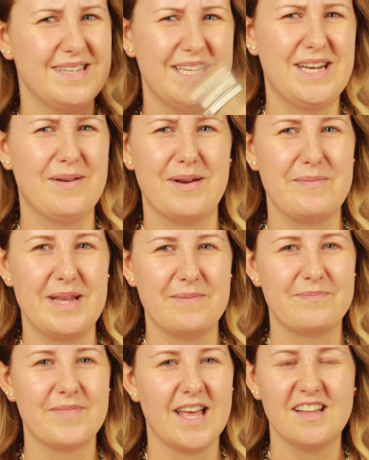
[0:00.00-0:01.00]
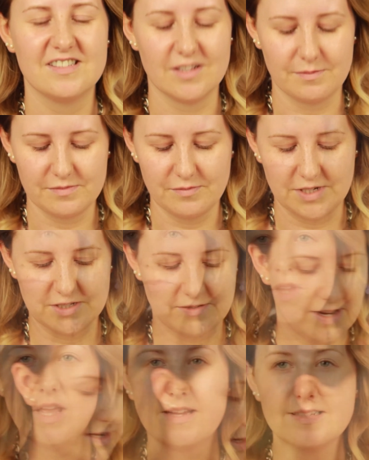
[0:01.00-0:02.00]
You know what I mean. I'll stop
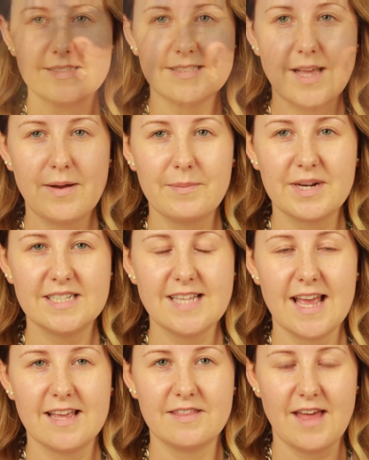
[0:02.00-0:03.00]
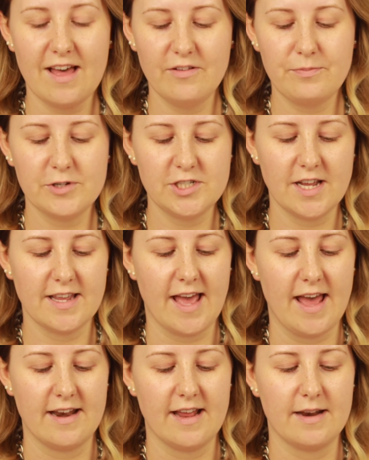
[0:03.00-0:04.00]
wittering. So I'm going to take the e.l.f. brush
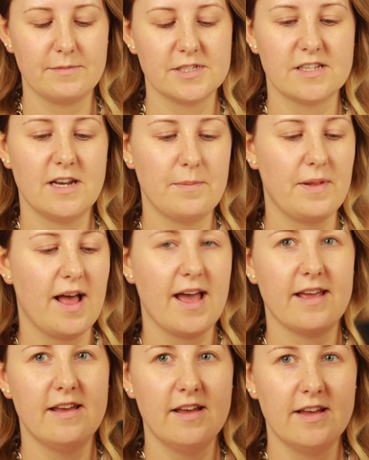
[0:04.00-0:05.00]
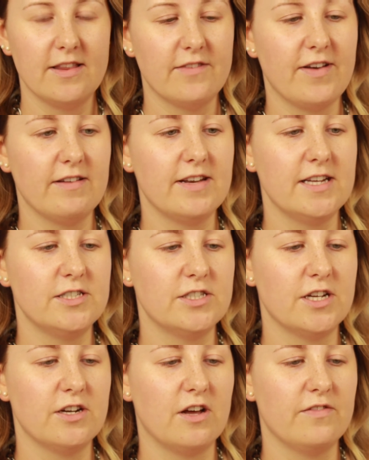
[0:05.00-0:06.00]
again, and I'm just going to apply the
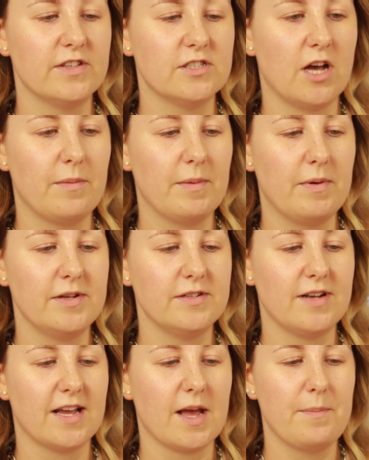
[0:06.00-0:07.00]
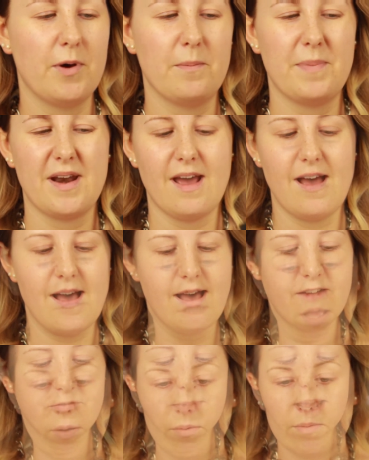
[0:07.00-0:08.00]
foundation on the top. I'll probably do like a pump and a
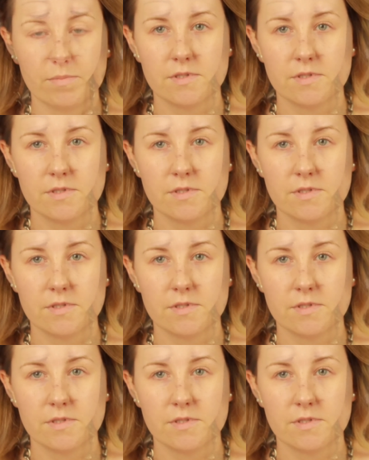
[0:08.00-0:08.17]
half maybe.